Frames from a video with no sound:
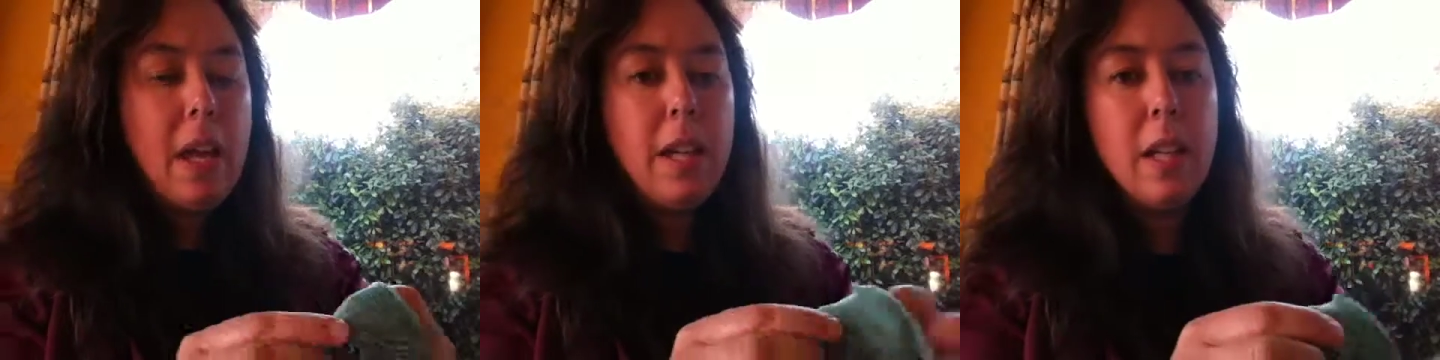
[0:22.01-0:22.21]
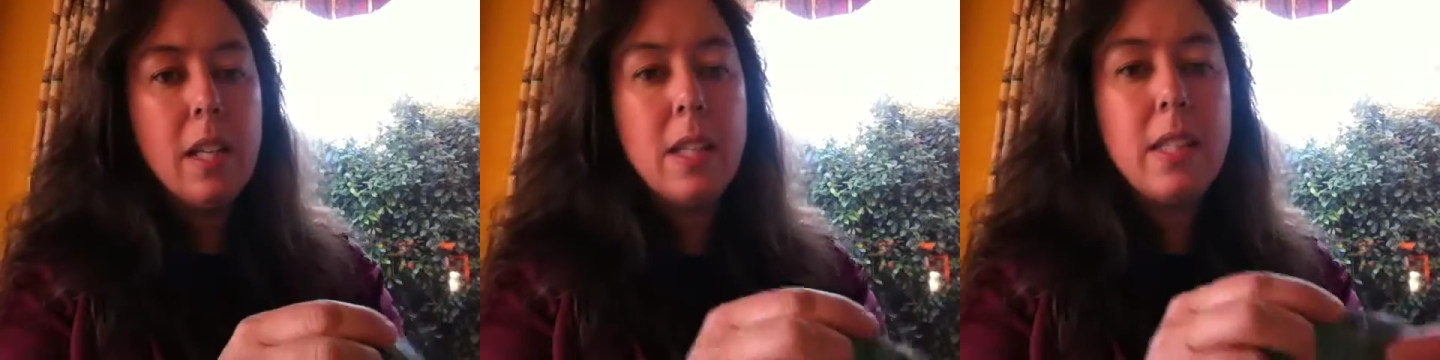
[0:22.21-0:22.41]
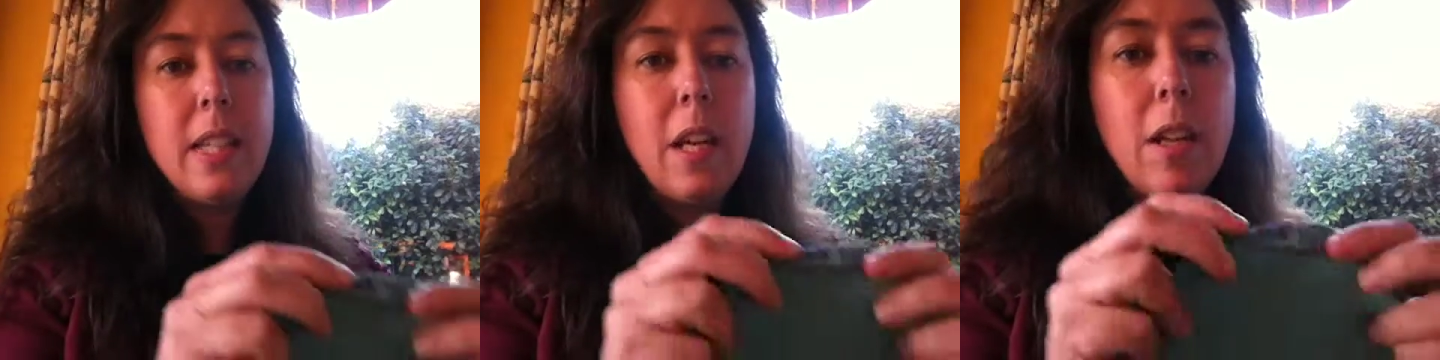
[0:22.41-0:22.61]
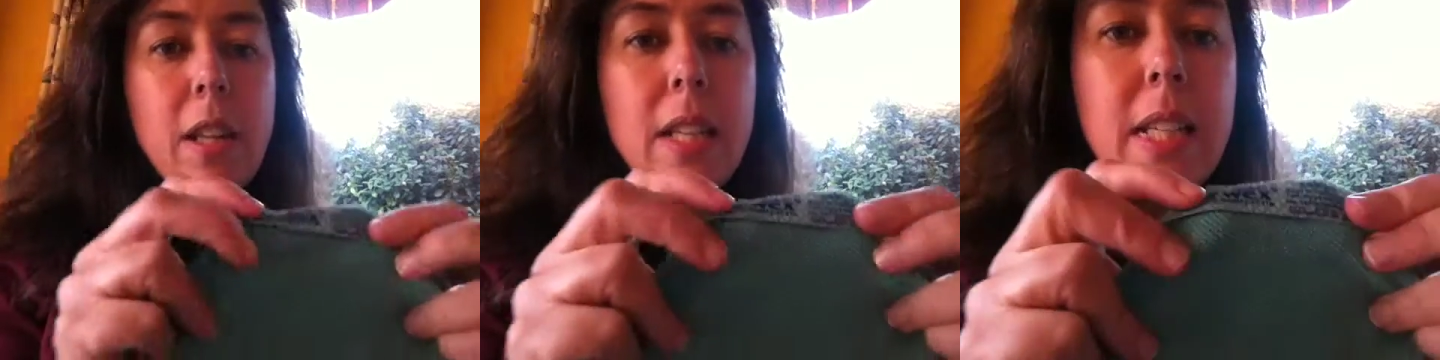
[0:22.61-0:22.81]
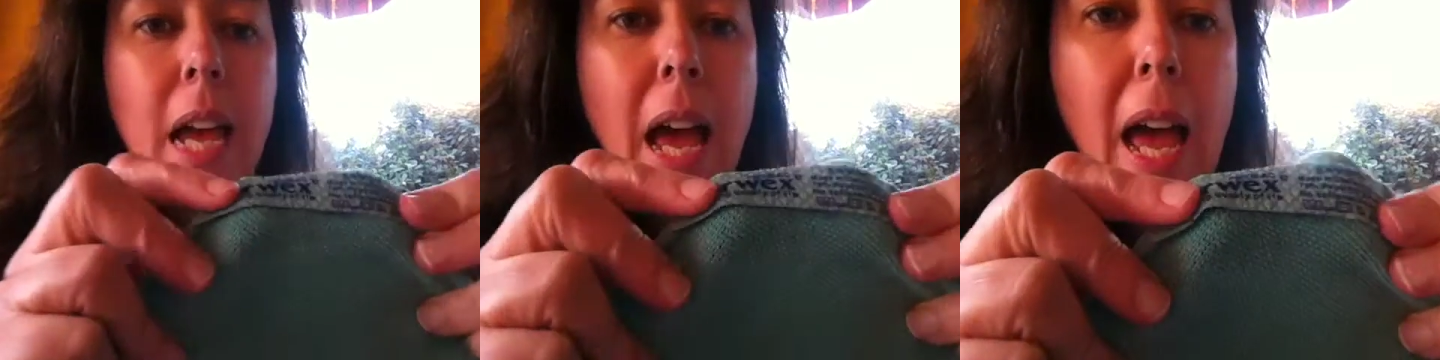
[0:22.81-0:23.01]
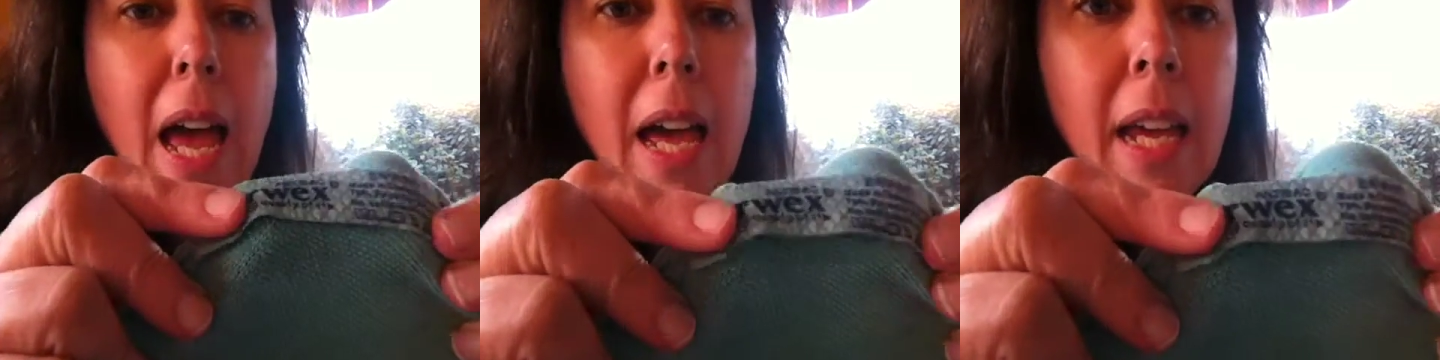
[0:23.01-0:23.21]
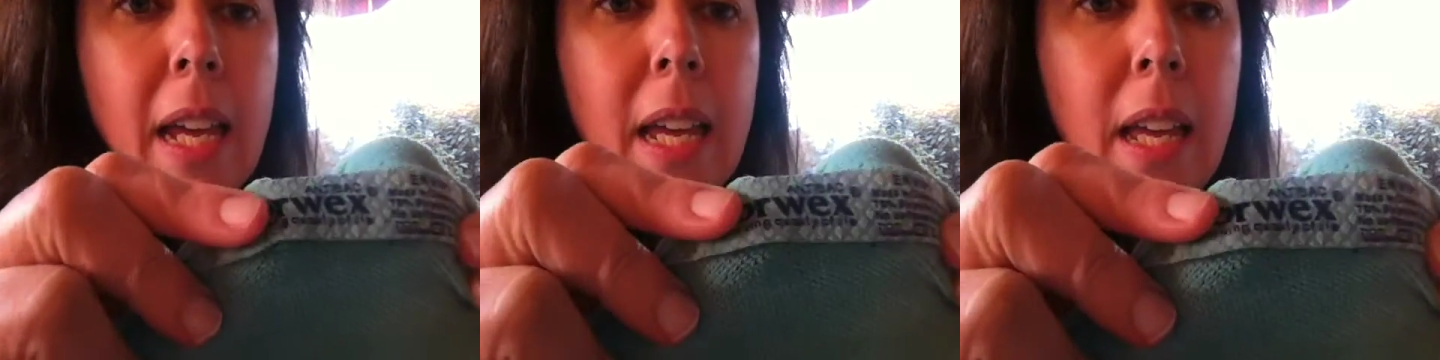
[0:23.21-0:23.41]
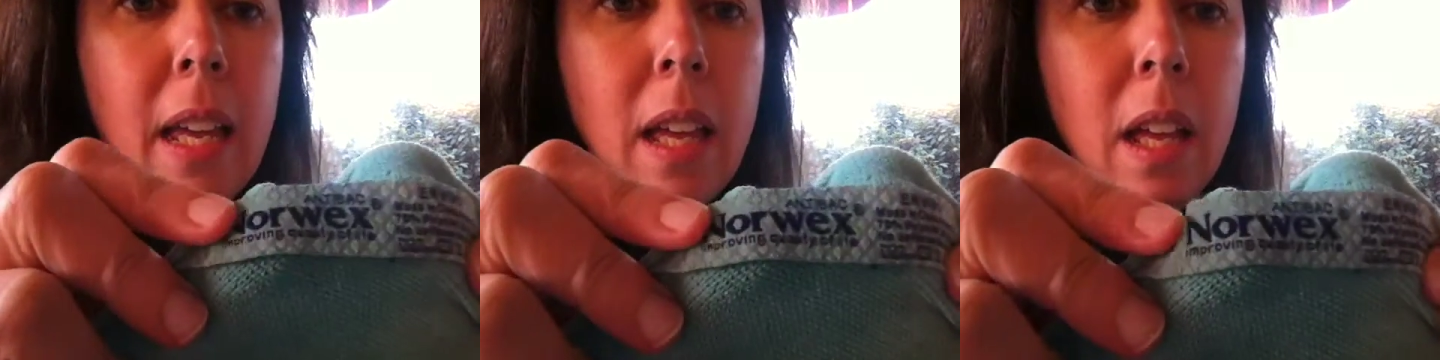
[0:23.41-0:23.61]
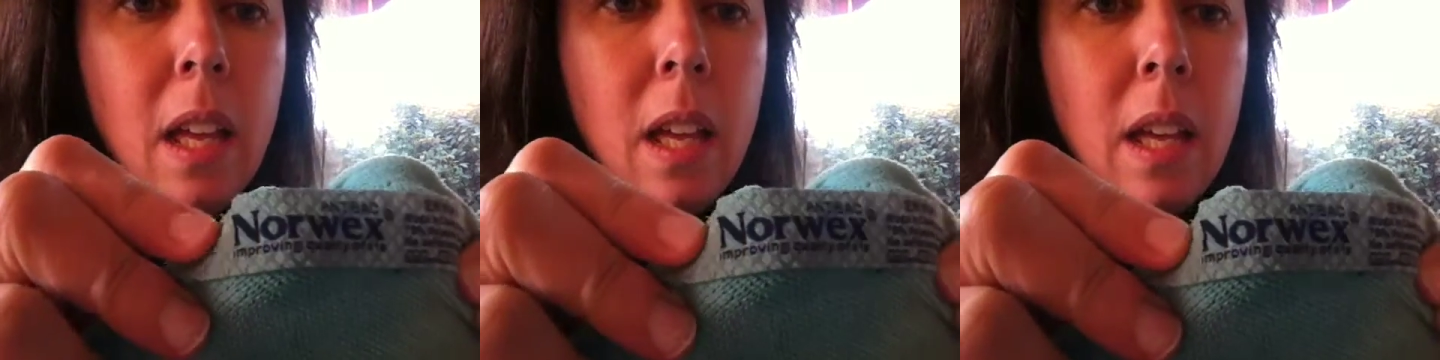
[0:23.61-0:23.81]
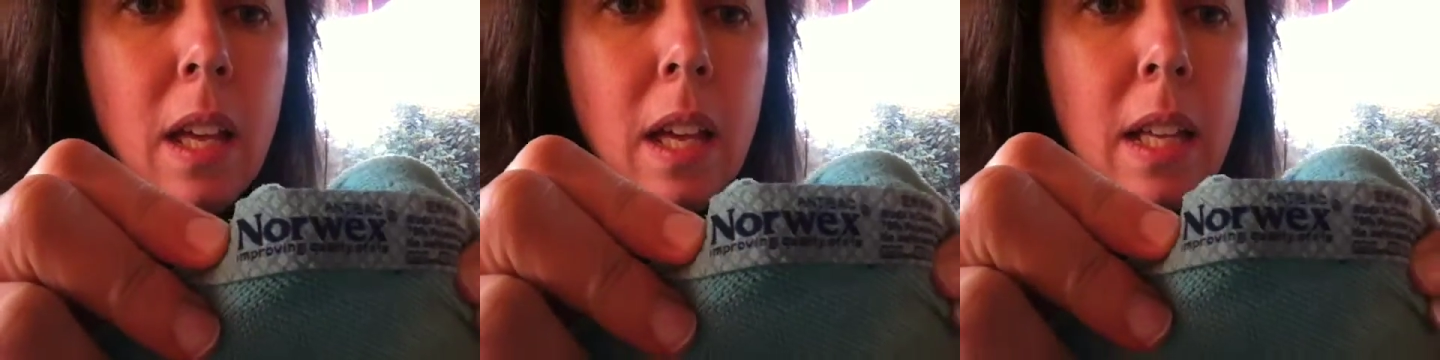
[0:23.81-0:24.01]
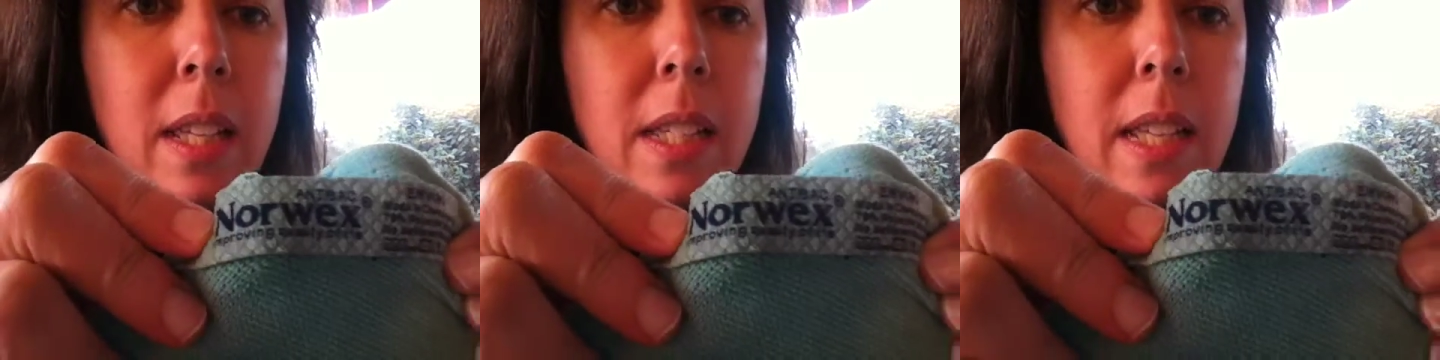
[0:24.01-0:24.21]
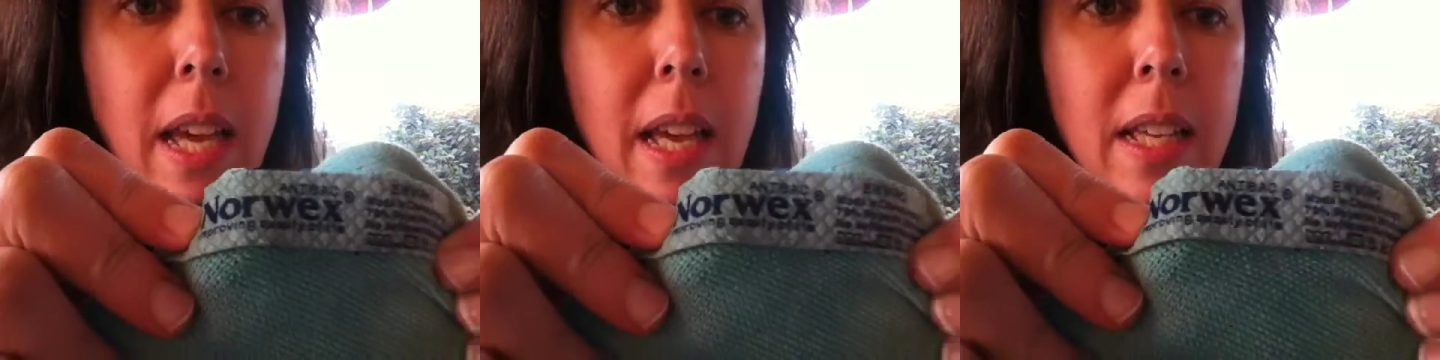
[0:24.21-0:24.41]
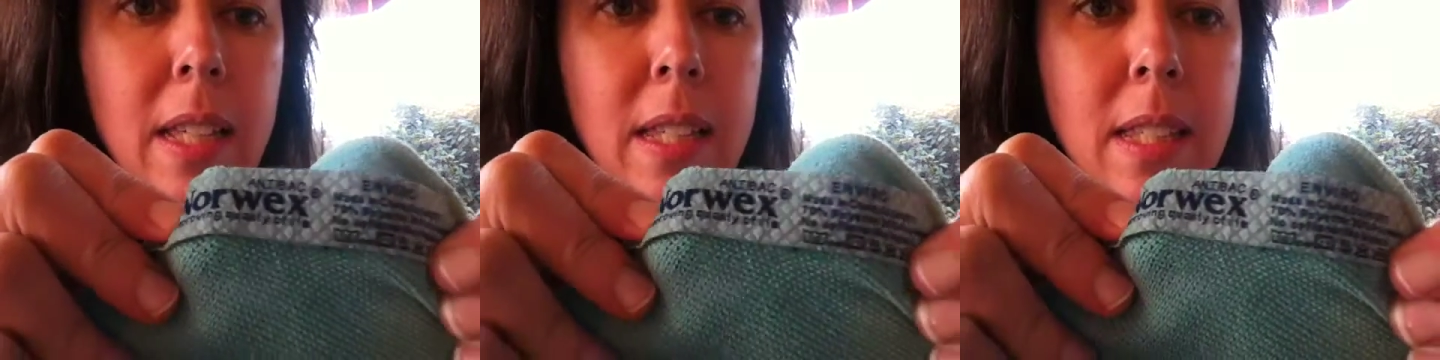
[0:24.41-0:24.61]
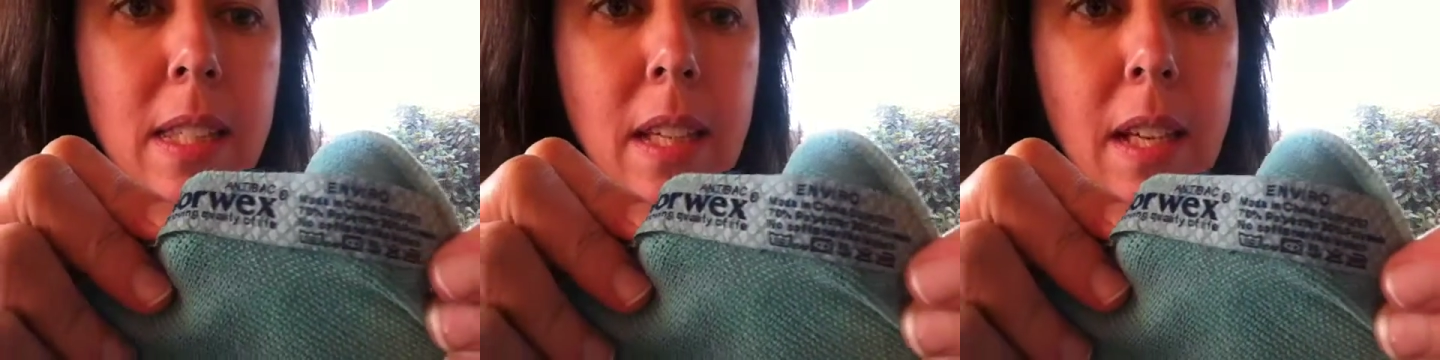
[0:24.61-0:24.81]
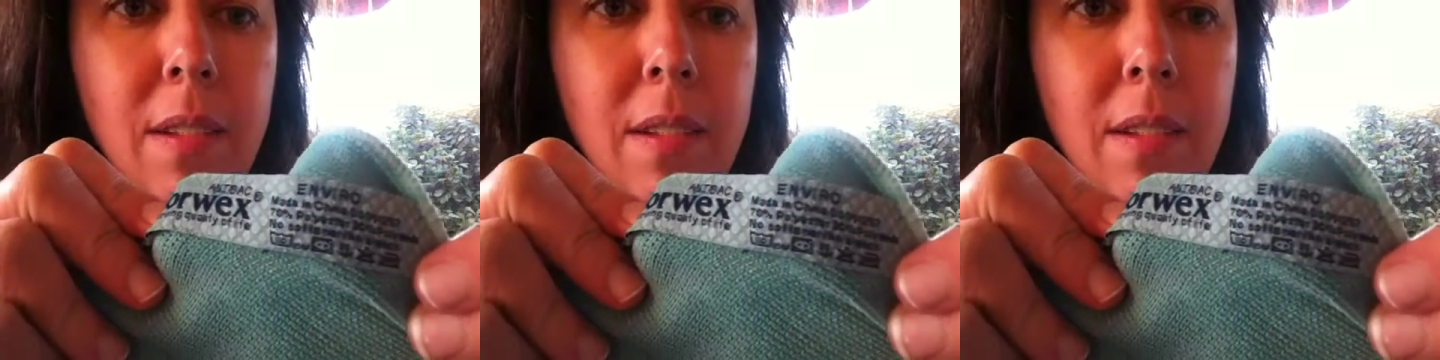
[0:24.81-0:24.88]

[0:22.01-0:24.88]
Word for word: You can see on the tag it says